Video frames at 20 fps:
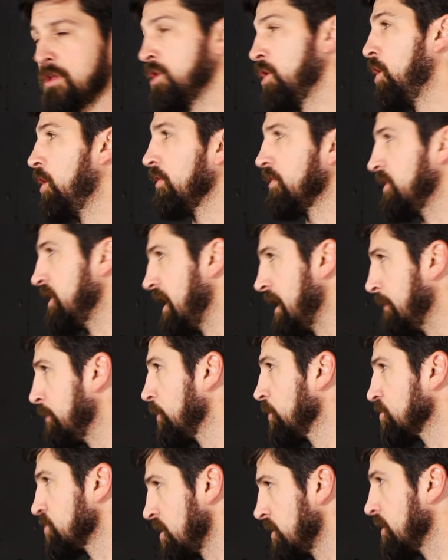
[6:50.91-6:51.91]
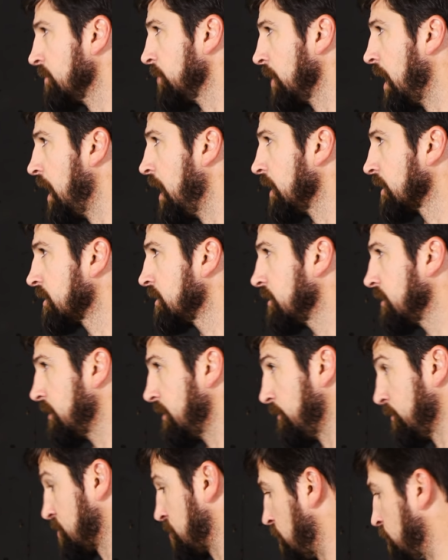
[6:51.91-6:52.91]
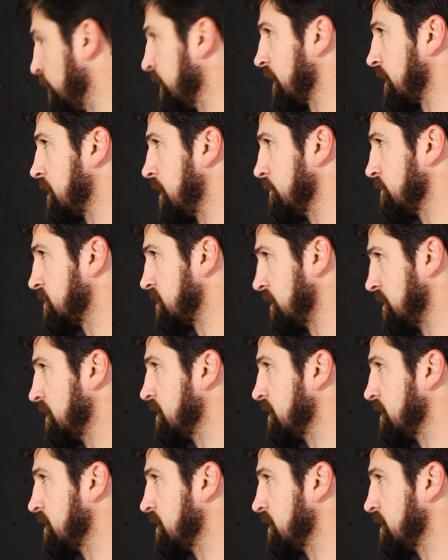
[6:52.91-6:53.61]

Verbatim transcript: than all the neighbors on the block? Sure. So when it comes to